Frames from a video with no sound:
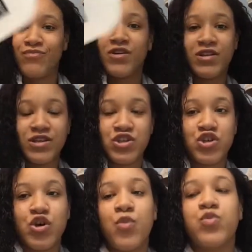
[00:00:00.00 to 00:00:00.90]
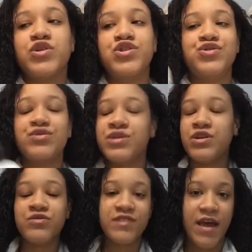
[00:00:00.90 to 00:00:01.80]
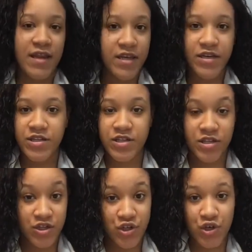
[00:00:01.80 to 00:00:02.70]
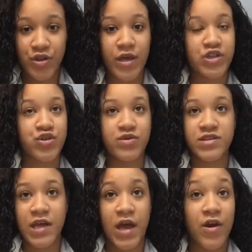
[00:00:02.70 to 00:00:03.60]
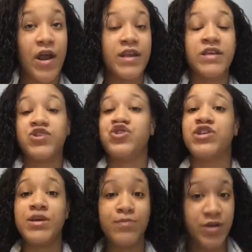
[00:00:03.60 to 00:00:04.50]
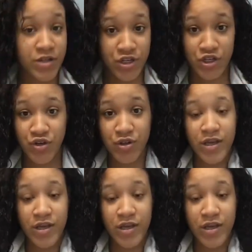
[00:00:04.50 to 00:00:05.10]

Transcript: conditioner, which you can use any conditioner that you desire, any cheap conditioner